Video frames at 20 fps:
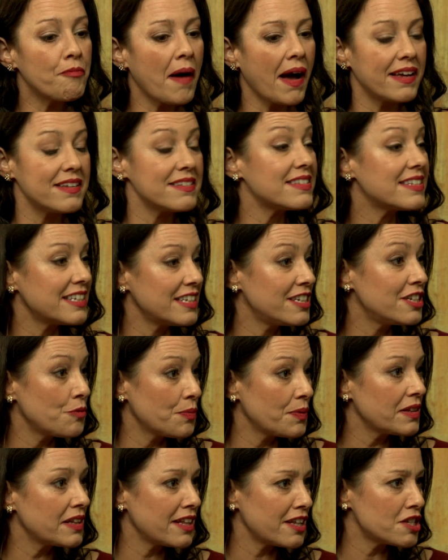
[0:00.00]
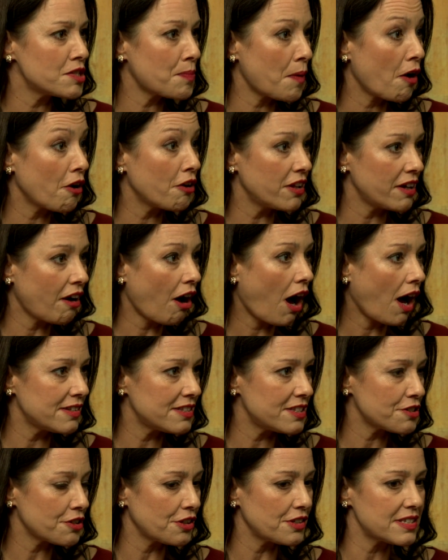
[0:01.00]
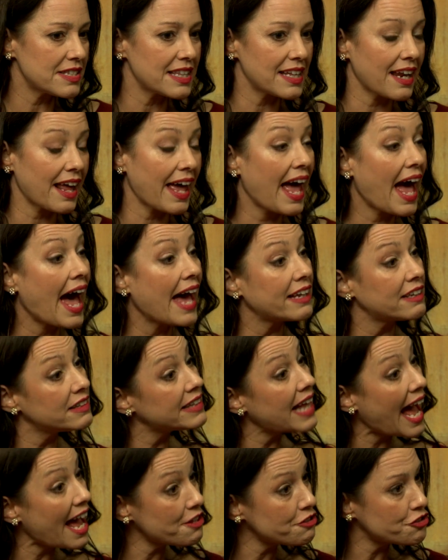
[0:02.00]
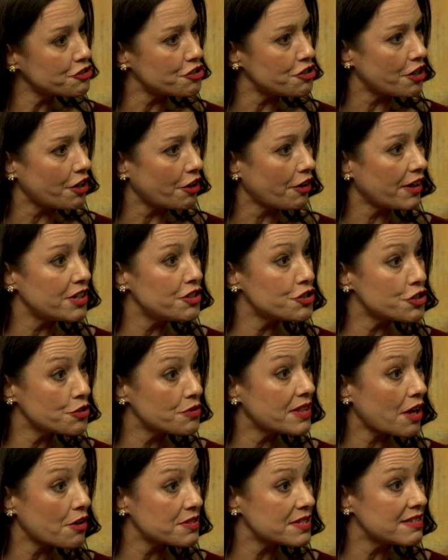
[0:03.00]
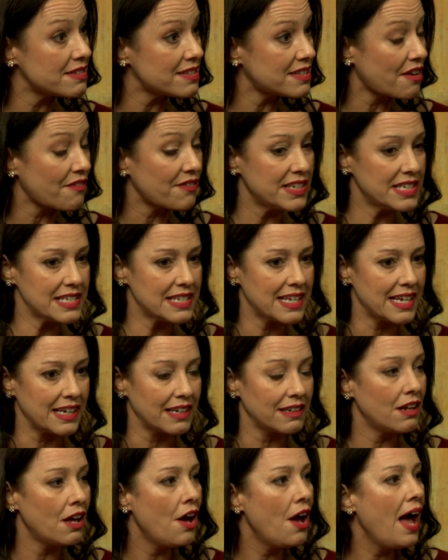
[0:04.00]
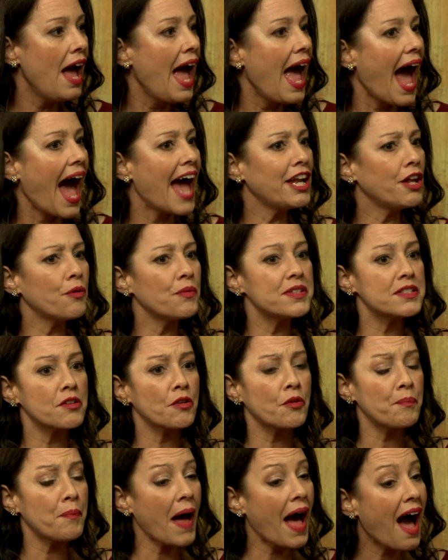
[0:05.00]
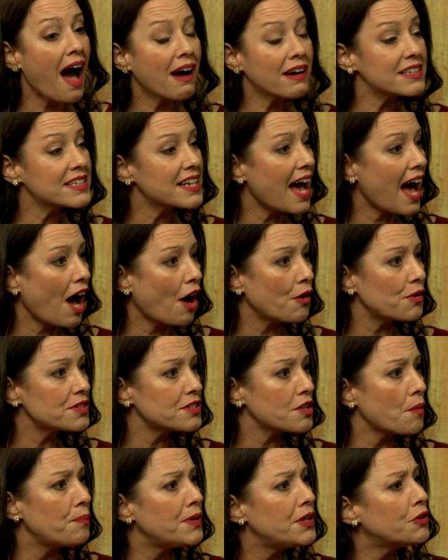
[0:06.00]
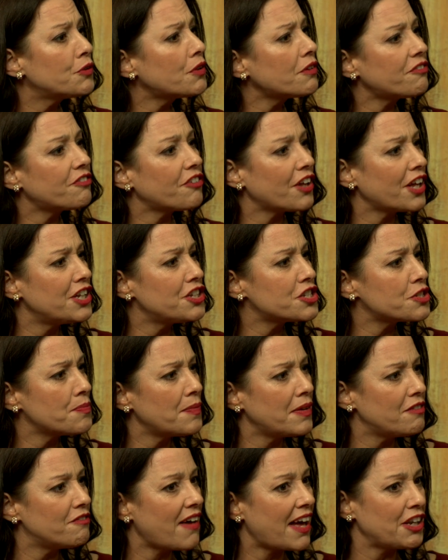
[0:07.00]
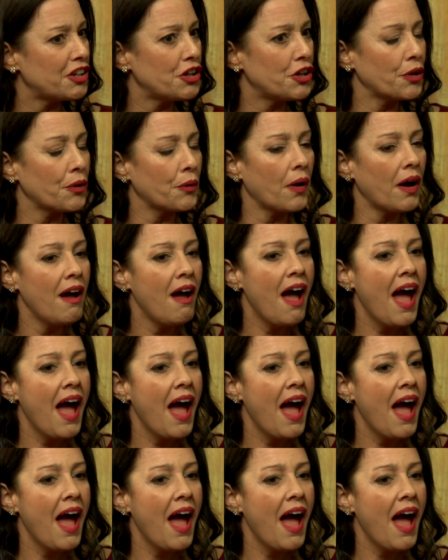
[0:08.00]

my CD release party concerts that I had last year in 2017, and it was a packed house, a beautiful, intimate venue,